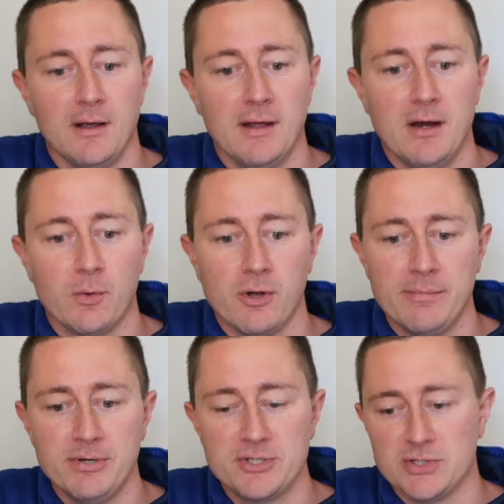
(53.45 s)
They don't really
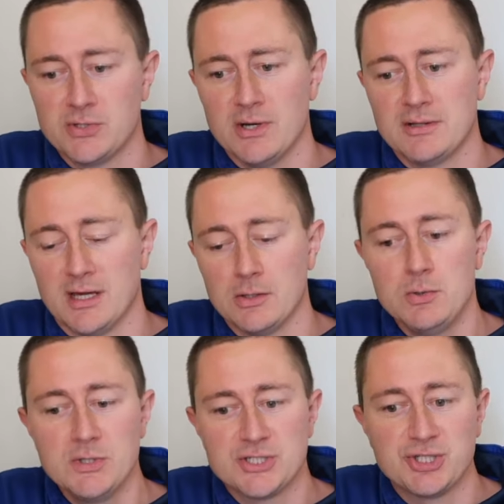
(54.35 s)
push you. So I'd think,
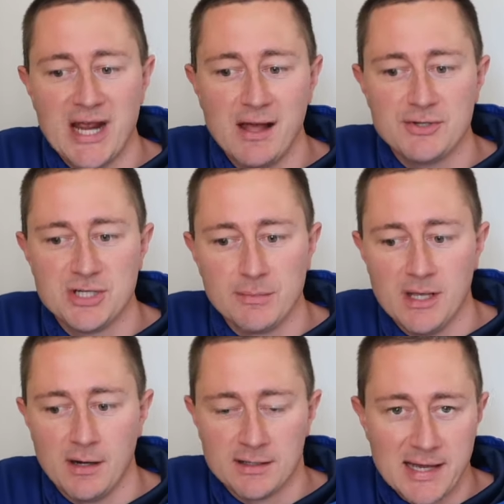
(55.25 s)
who is challenging me
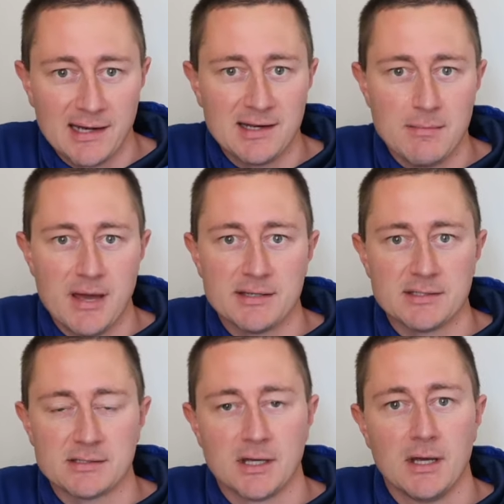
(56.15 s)
on a day-to-day
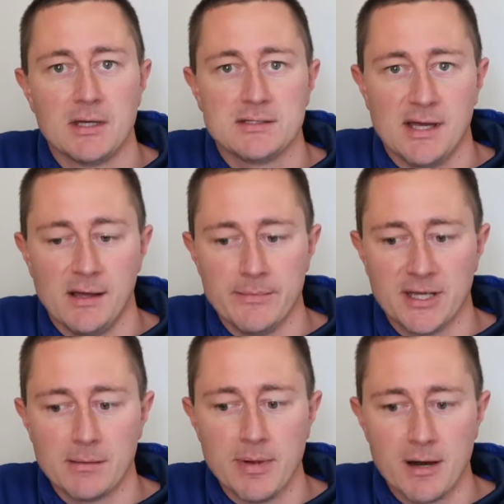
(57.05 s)
basis to help me
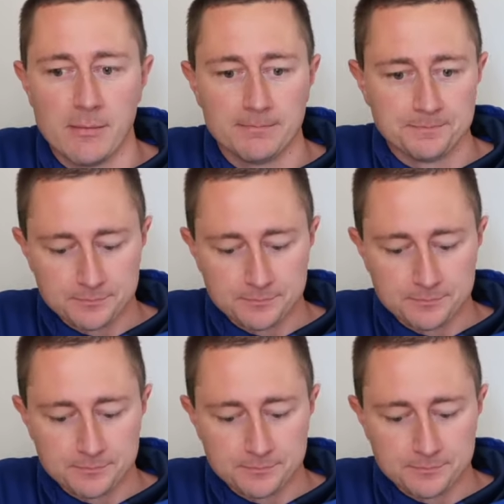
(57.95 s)
get better?